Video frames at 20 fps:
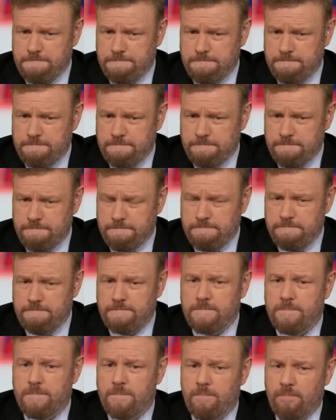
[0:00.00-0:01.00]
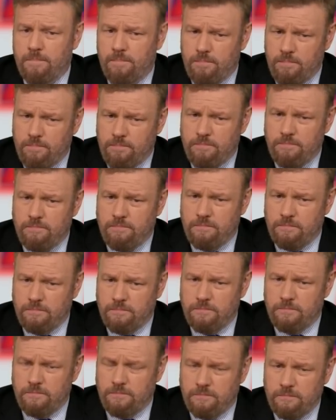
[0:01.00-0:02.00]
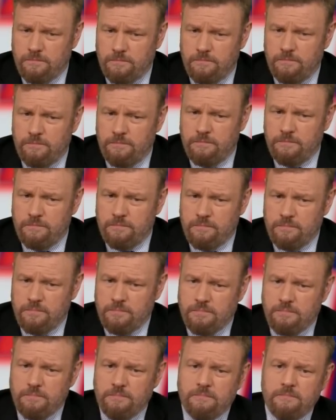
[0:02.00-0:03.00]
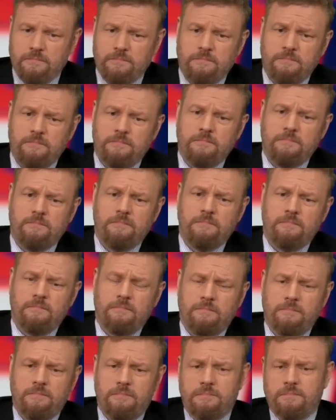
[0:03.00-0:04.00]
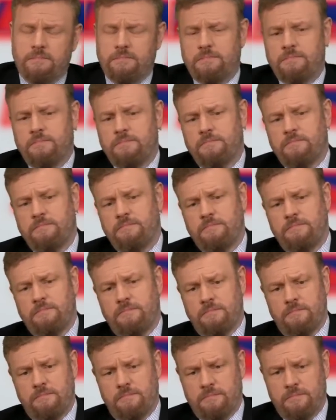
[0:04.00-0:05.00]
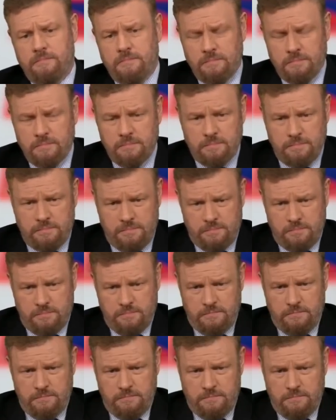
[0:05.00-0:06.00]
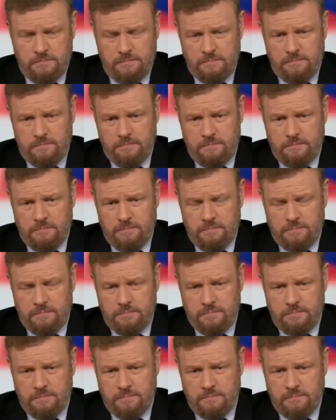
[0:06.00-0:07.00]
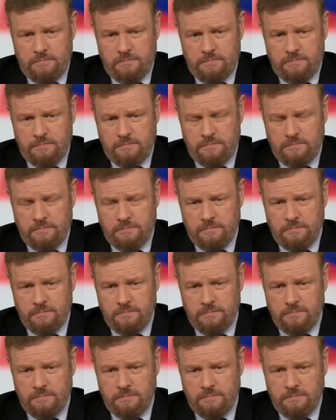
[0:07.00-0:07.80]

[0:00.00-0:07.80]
(not speaking)